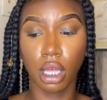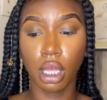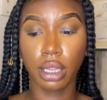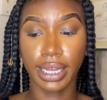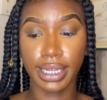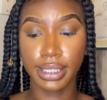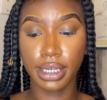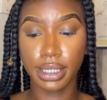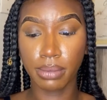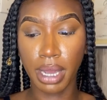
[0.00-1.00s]
Like I said, it
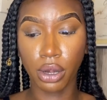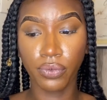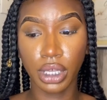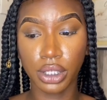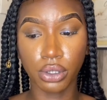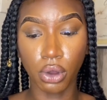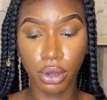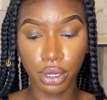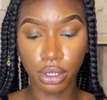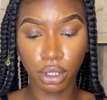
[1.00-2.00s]
doesn't matter if it gets
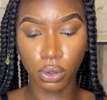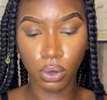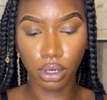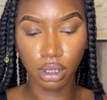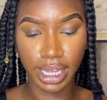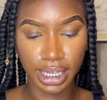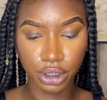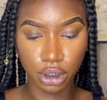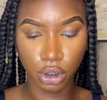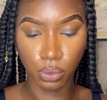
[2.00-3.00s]
on your
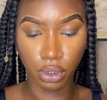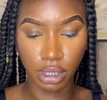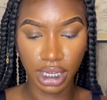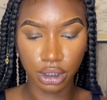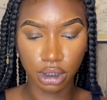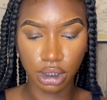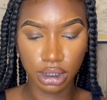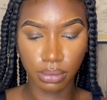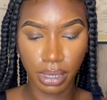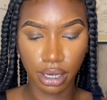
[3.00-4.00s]
lashes, your real lashes, it
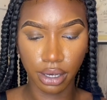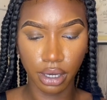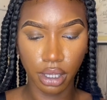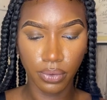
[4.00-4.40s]
doesn't matter.